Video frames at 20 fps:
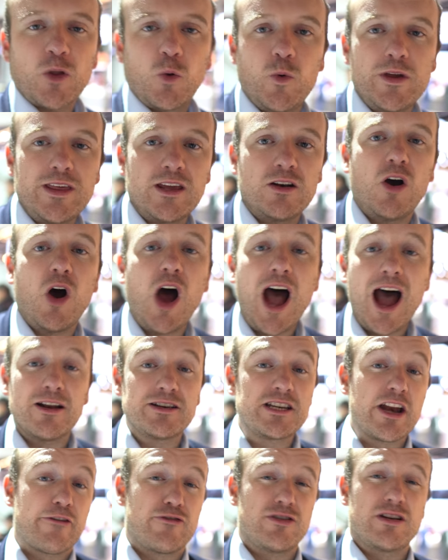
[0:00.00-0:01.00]
within our
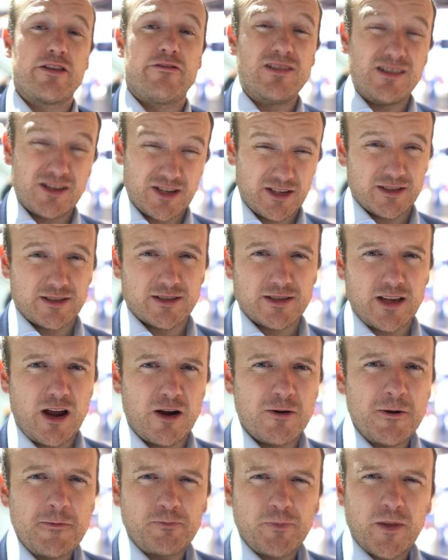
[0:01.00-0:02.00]
different divisions. So
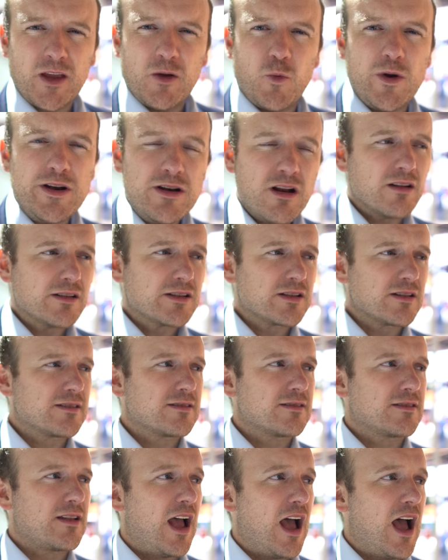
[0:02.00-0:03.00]
we're not
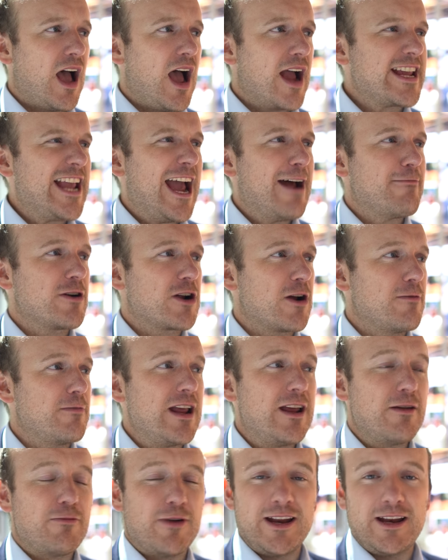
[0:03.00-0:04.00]
just a camera
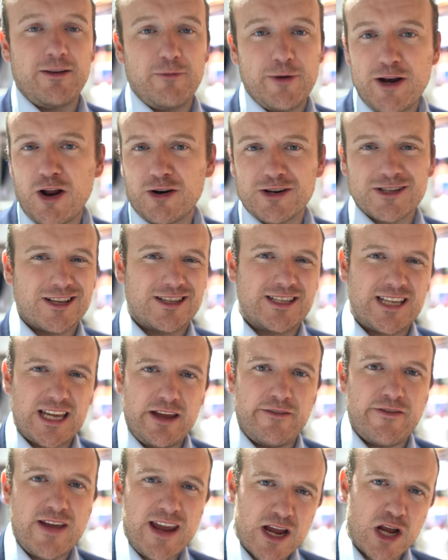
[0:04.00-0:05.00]
company, we're not just a
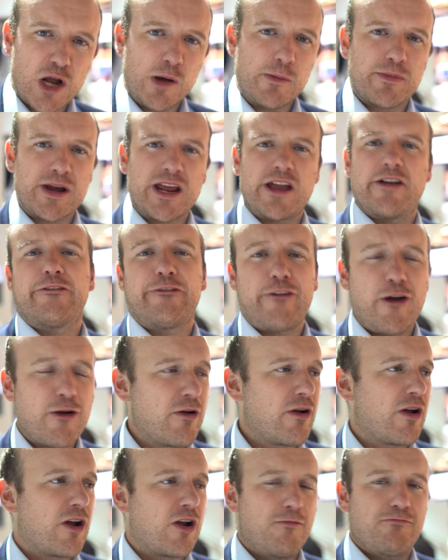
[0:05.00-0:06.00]
TV company, a
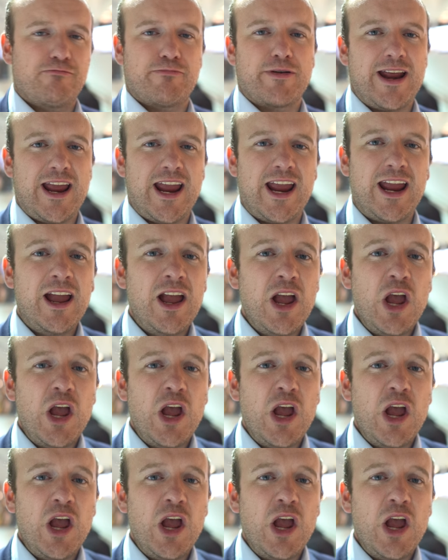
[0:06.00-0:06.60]
phone company.